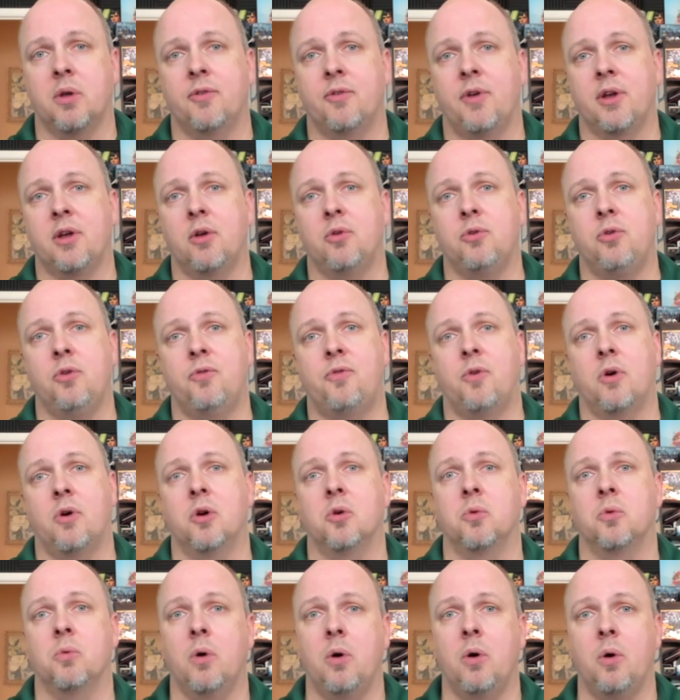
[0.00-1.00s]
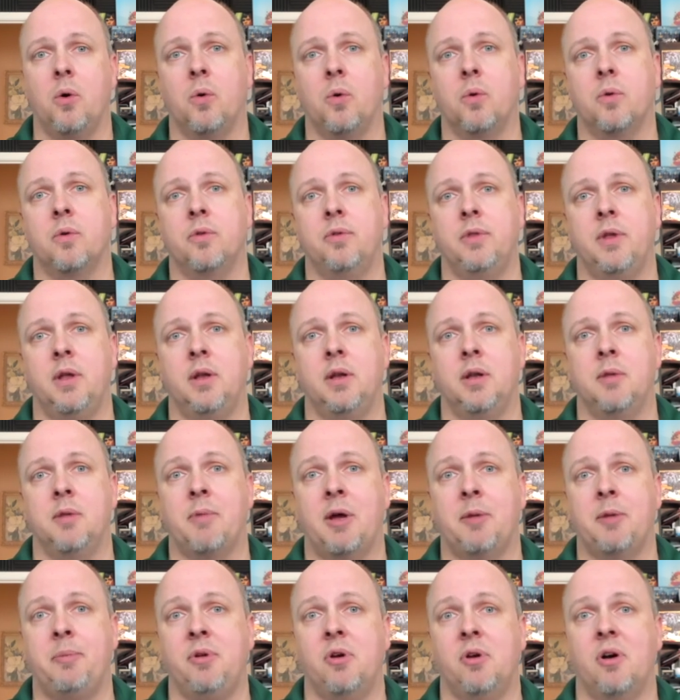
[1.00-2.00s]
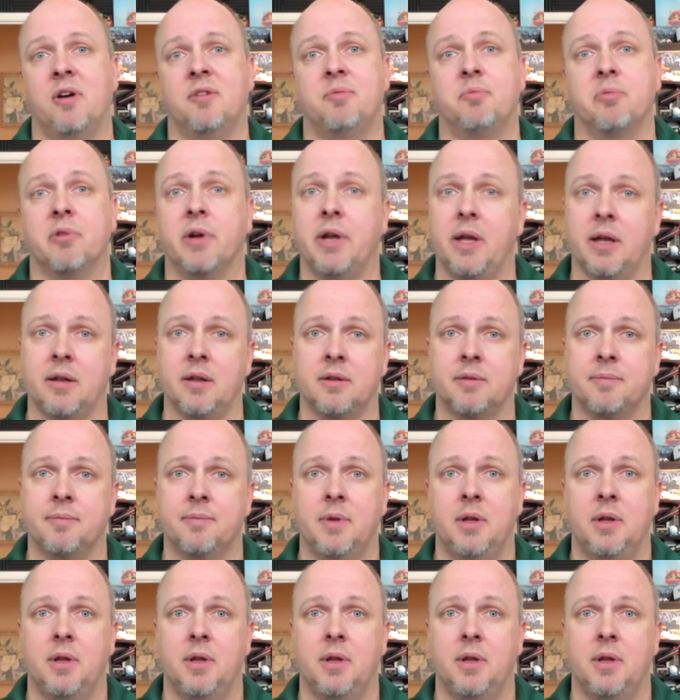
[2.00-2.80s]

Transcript: If I go too far rogue, then it might be off brand,